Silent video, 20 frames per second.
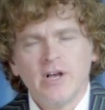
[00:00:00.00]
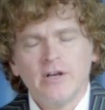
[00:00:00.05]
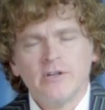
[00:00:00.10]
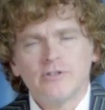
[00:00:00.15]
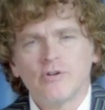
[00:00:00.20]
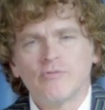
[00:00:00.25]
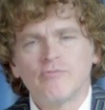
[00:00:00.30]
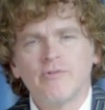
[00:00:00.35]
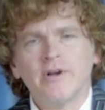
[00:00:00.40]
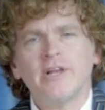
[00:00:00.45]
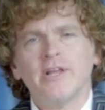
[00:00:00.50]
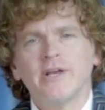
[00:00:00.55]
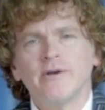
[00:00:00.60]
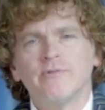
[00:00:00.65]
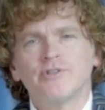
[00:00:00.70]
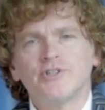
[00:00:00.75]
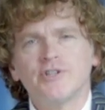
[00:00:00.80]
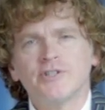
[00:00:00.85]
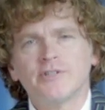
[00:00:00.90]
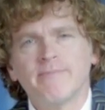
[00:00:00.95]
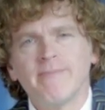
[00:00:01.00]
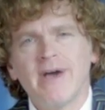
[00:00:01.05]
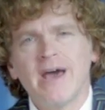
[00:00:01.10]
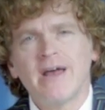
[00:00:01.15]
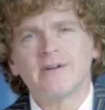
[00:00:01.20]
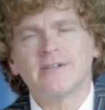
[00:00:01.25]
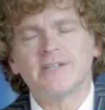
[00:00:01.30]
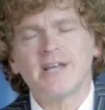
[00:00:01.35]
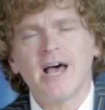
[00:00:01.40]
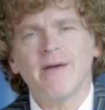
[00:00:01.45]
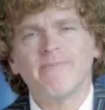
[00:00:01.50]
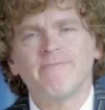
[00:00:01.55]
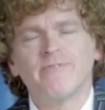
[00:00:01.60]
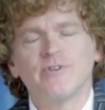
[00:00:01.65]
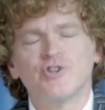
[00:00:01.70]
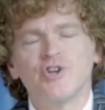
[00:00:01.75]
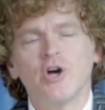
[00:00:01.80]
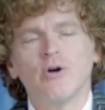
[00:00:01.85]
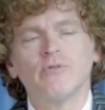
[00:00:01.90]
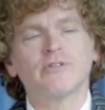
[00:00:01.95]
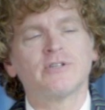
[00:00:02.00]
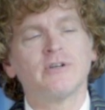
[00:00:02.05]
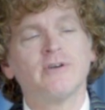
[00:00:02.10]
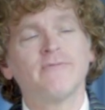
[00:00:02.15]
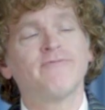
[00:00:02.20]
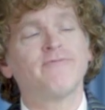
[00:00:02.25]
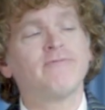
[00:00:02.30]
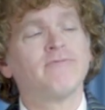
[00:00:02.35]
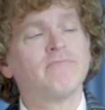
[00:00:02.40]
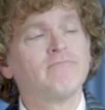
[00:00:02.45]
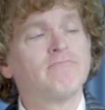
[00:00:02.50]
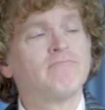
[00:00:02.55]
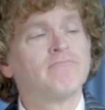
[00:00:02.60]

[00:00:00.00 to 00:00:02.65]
so really it was just a matter of time for Joseph